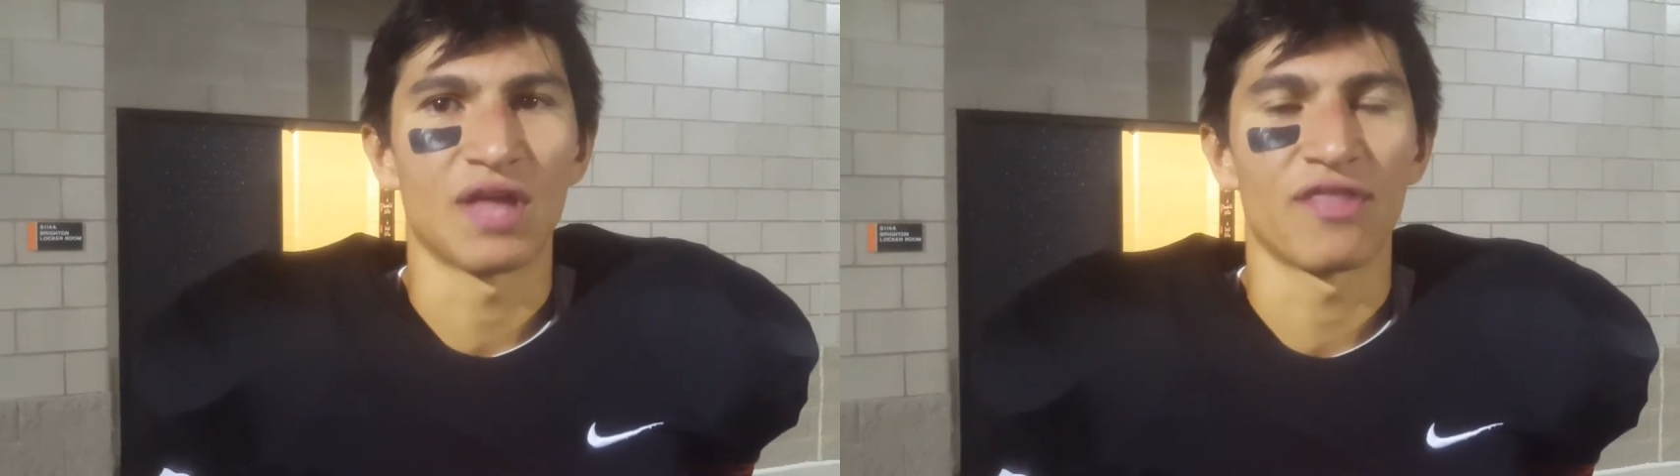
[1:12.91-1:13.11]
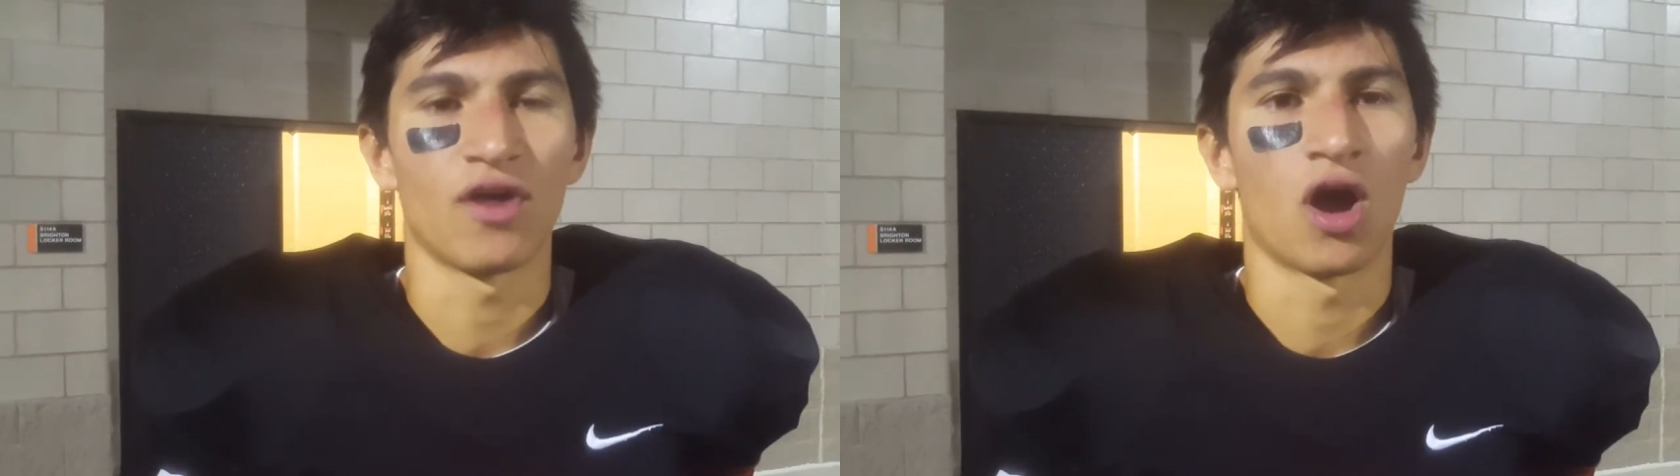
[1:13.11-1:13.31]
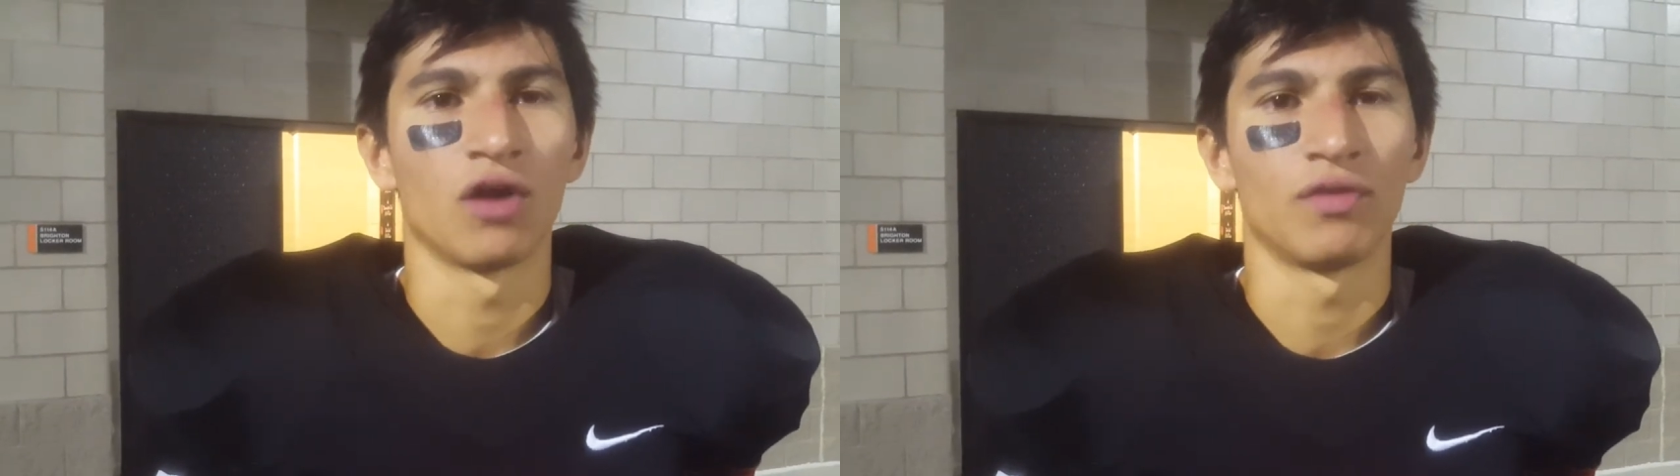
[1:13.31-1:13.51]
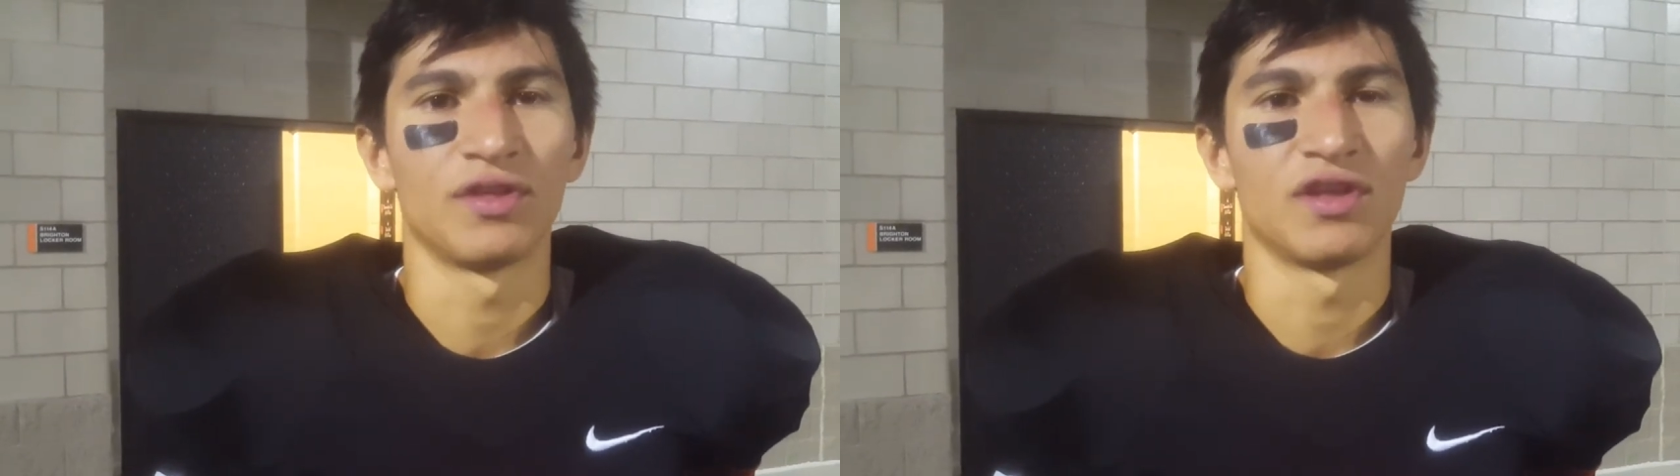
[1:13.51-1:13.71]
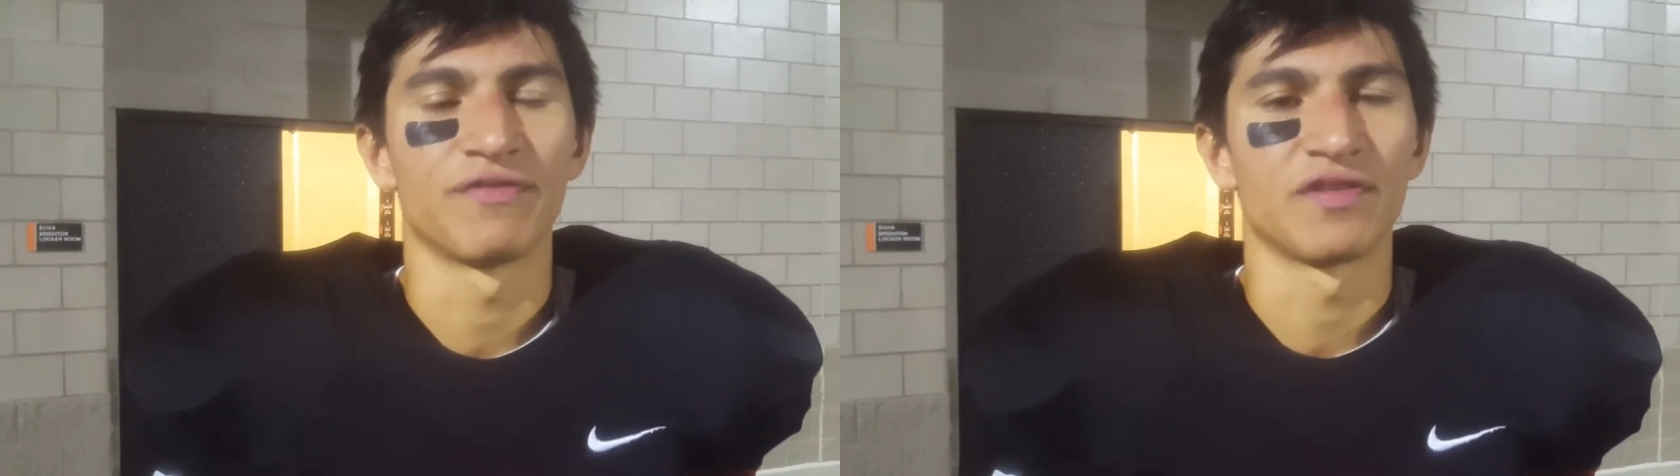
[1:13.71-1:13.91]
I thought
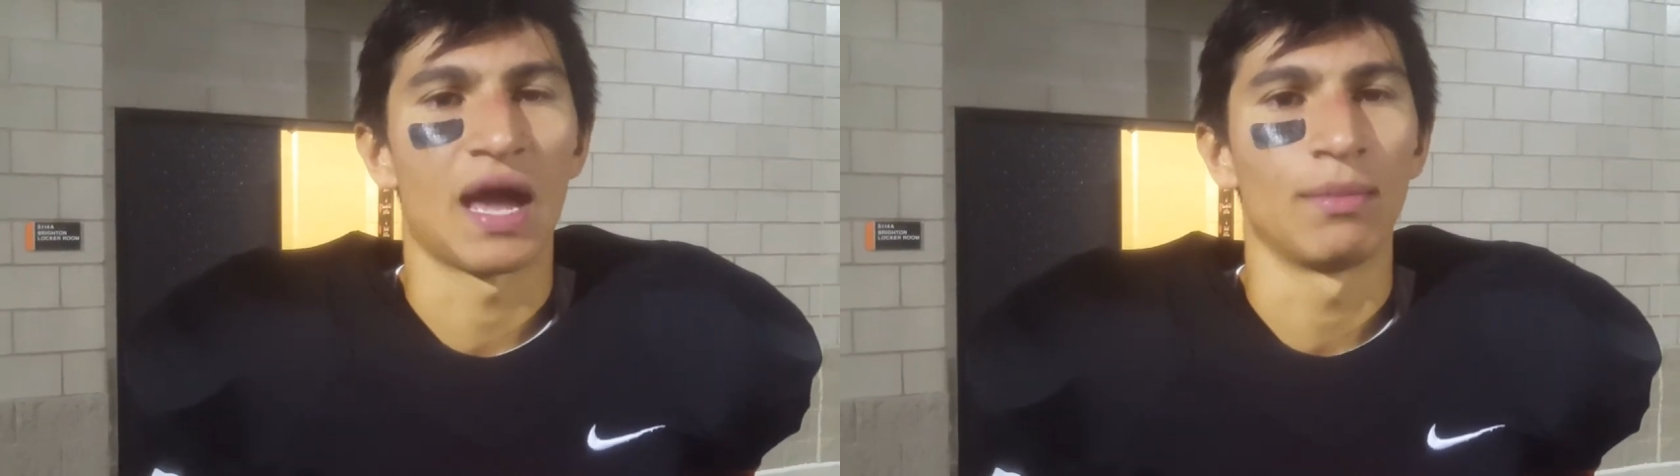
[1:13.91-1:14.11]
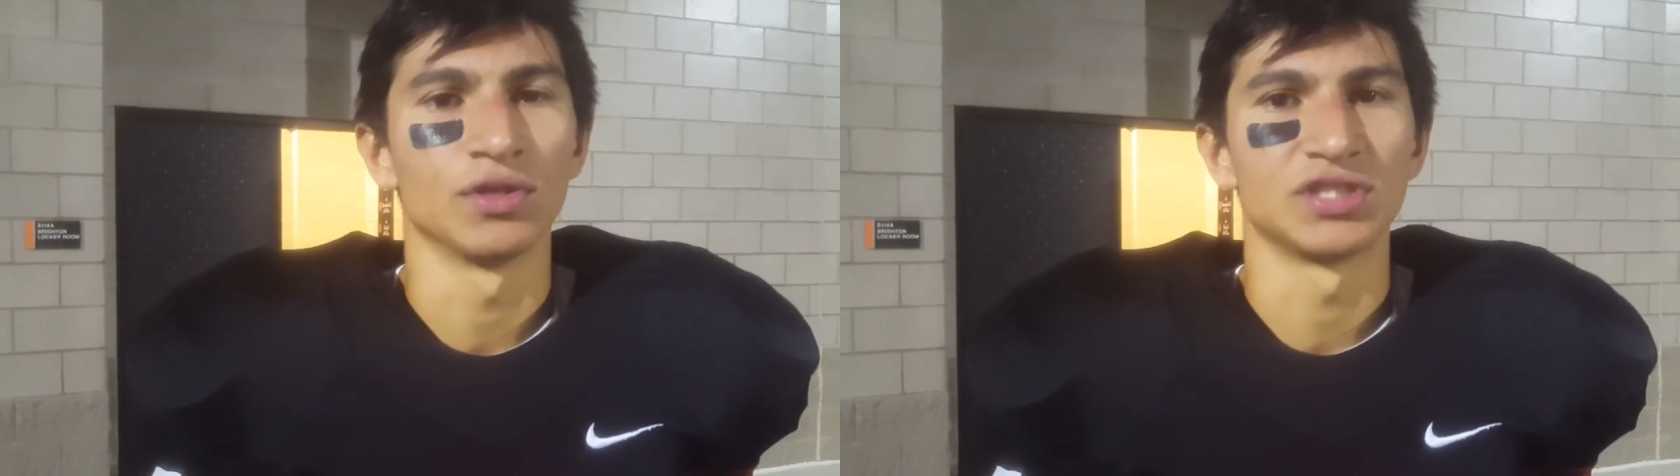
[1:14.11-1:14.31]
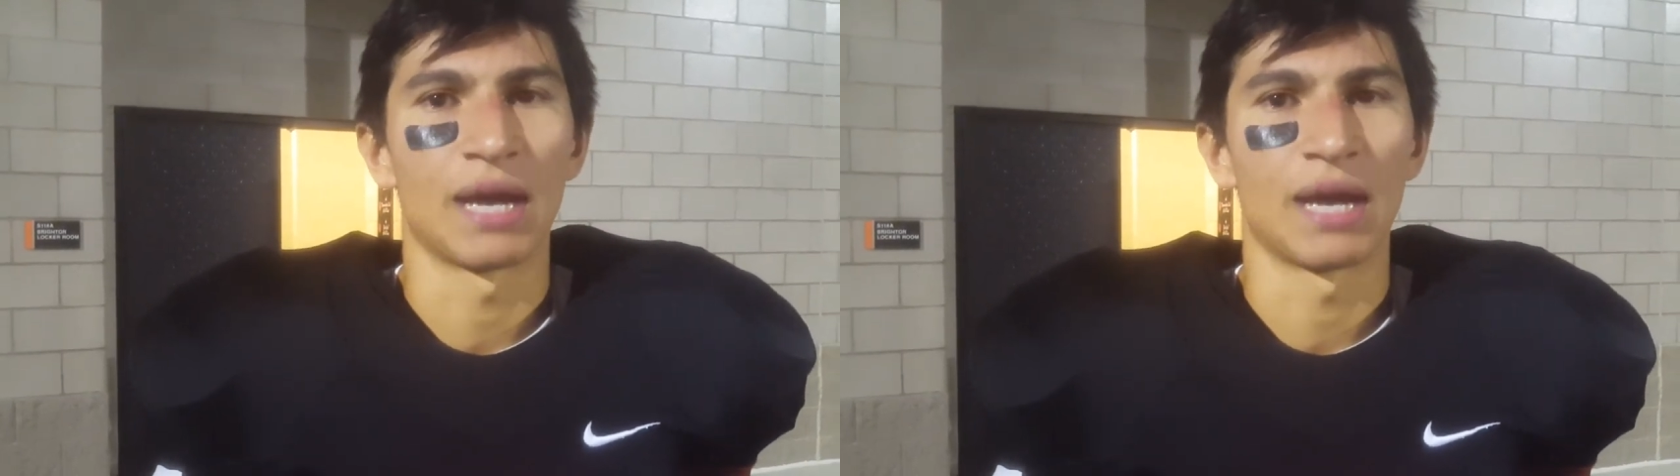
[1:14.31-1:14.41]
Heartland did a phenomenal